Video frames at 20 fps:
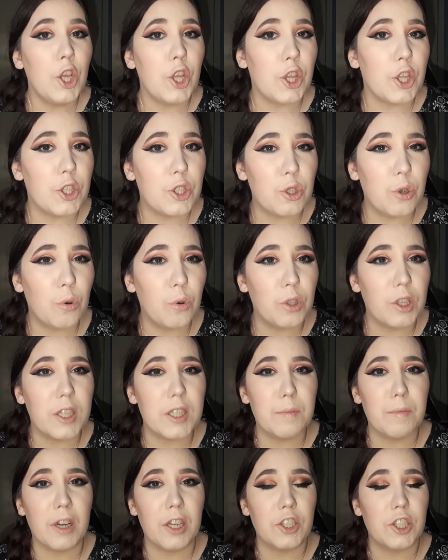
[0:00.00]
The tone
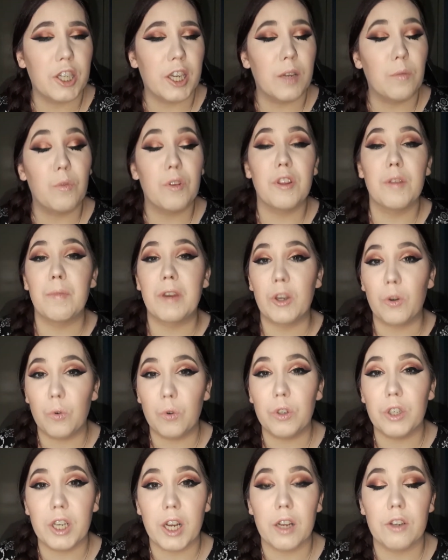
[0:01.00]
is matching in with my
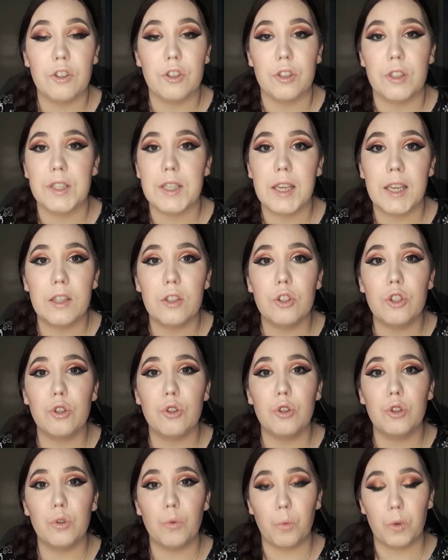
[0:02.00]
own natural skin
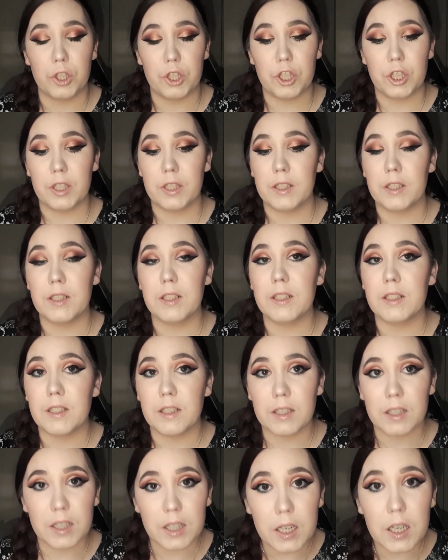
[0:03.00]
tone, which is
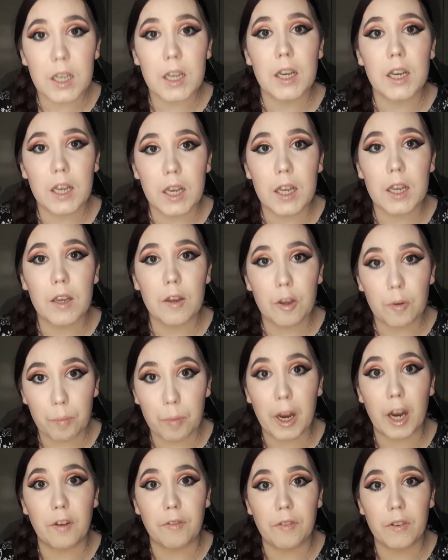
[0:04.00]

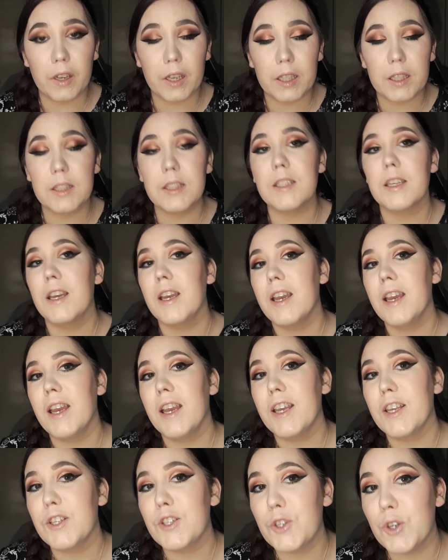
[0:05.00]
perfect.
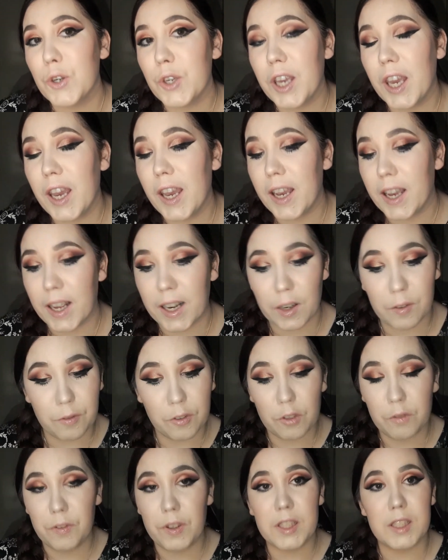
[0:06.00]
So yeah, and a
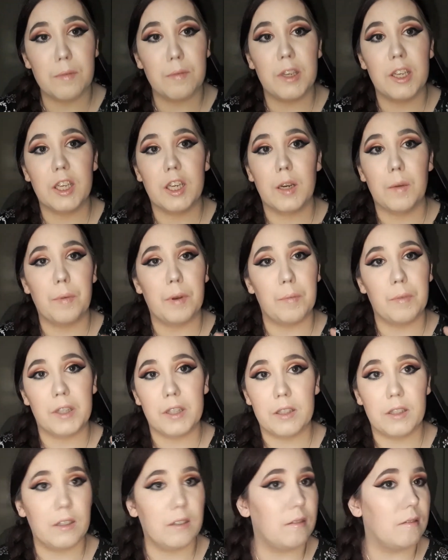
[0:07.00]
full face of makeup, I
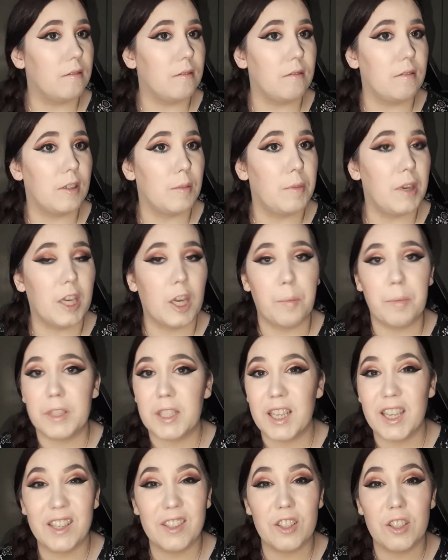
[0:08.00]
mean, the makeup
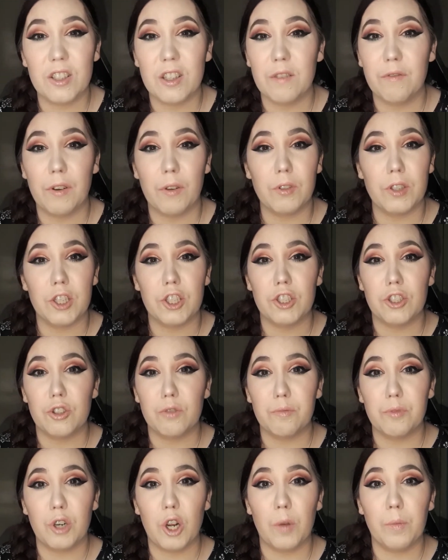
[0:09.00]
adhered to the foundation no
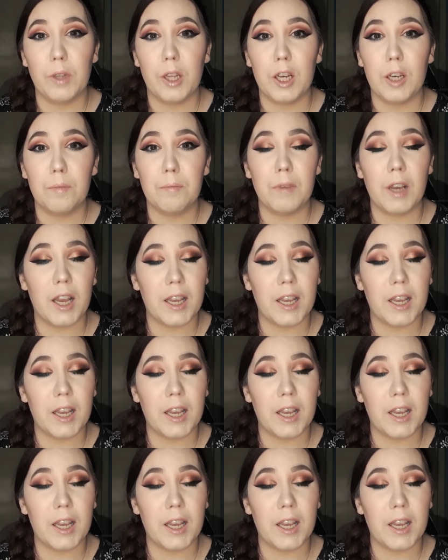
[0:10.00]
problem.